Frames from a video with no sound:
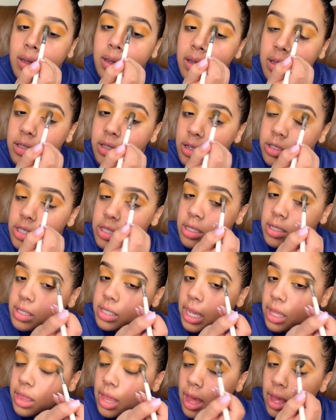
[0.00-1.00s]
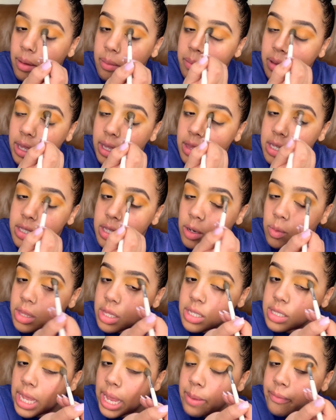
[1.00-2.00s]
So you're just going to take that and blend this in with the
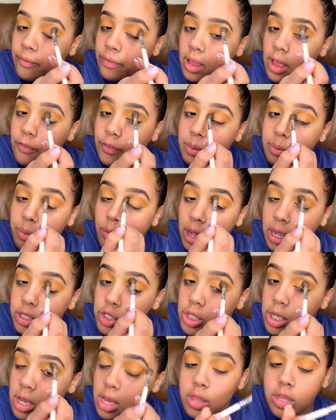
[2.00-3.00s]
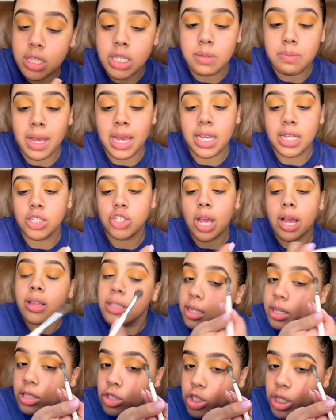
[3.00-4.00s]
same fluffy brush. This is my Jaclyn
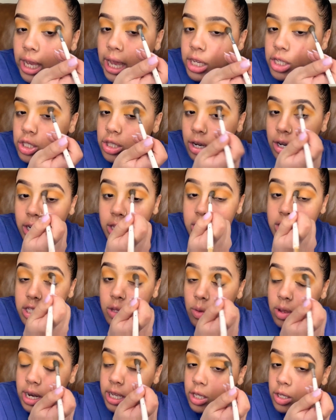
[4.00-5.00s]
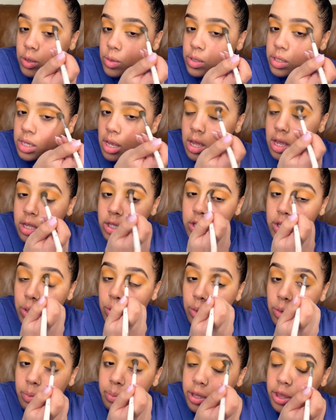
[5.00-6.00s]
Hill JH30. This is the one I use
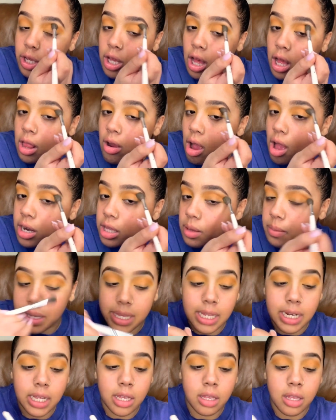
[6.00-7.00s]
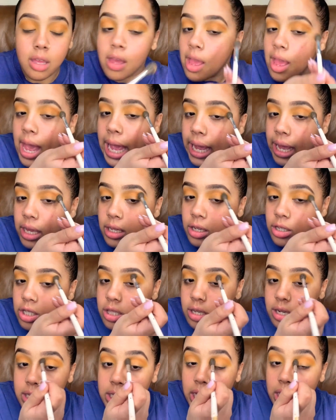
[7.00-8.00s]
to put the color on in the beginning. And you're just
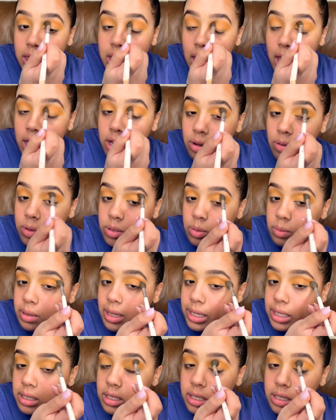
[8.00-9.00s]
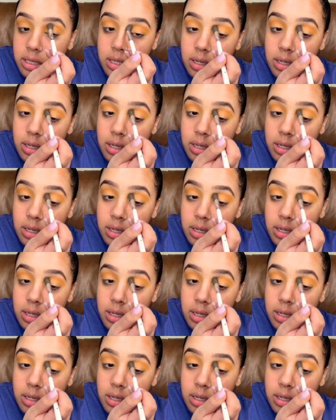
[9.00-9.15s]
going to take that and you're going to blend it.